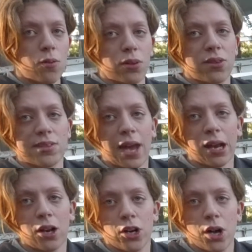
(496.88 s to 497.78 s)
with the
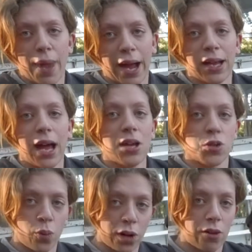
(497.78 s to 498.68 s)
saddle on her back as
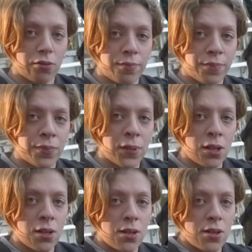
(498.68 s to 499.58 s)
well.
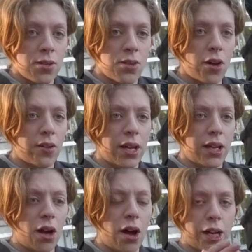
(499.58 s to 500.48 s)
So
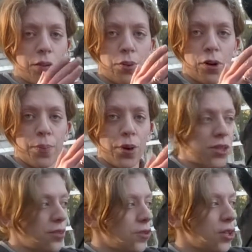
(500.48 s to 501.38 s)
then I can put a
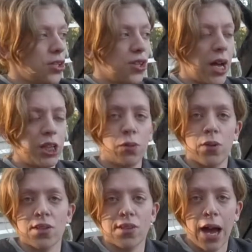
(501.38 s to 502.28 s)
positive association
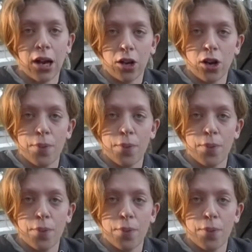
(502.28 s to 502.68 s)
with a saddle on her